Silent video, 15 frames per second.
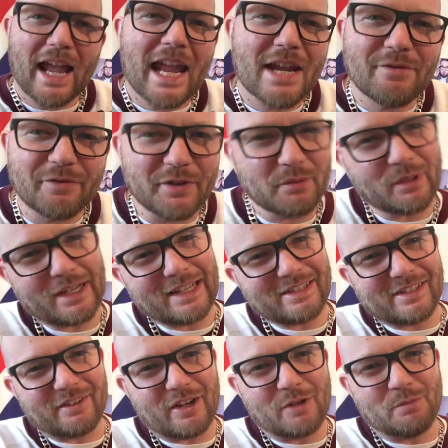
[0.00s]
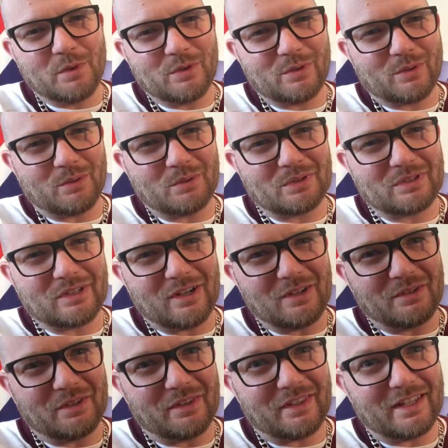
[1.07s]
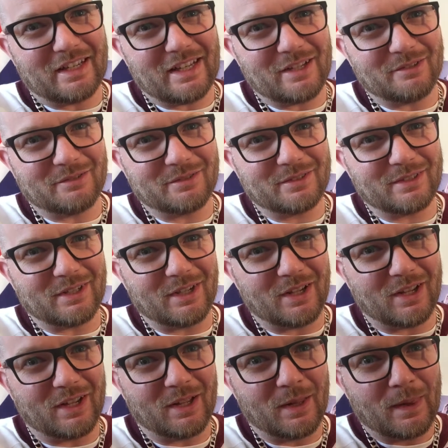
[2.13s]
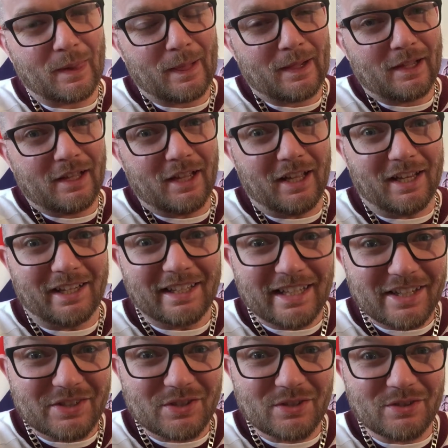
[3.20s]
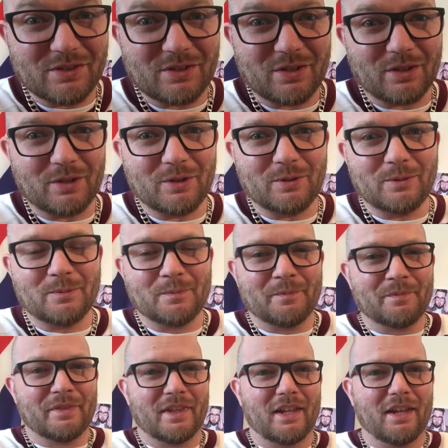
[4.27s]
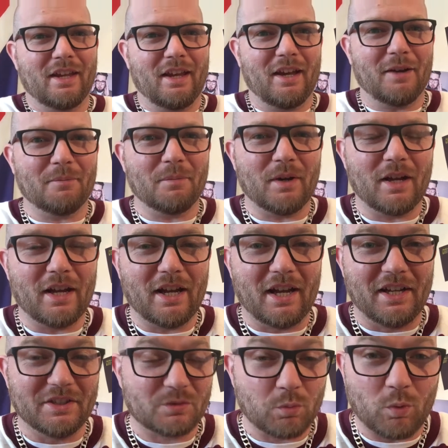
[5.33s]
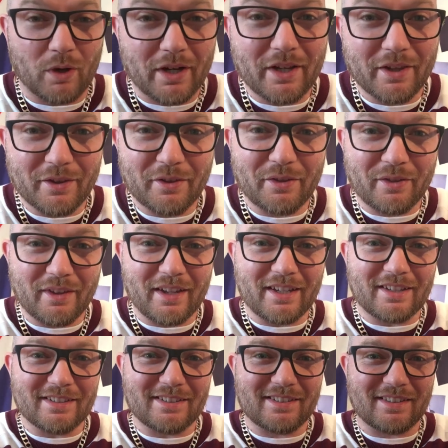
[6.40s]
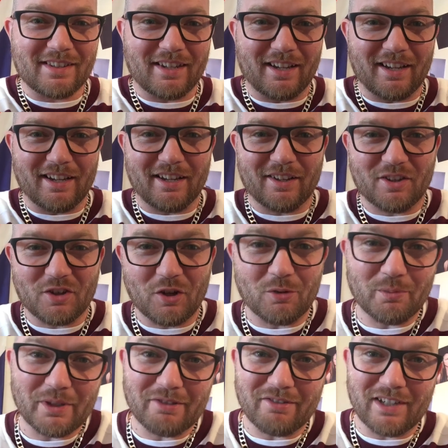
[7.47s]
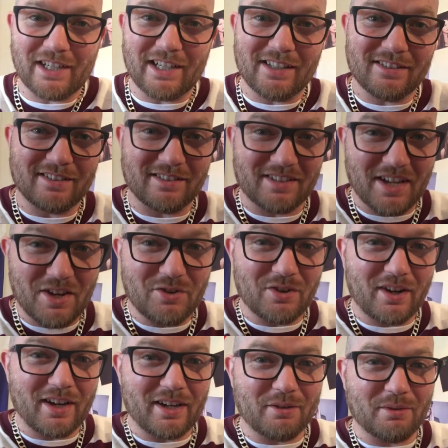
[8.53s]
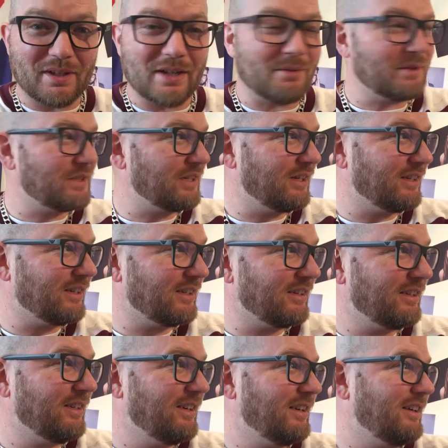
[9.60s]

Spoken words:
Everyone has their own musical style that they love to listen to. It's one of the things that got me really into DJing when I was younger.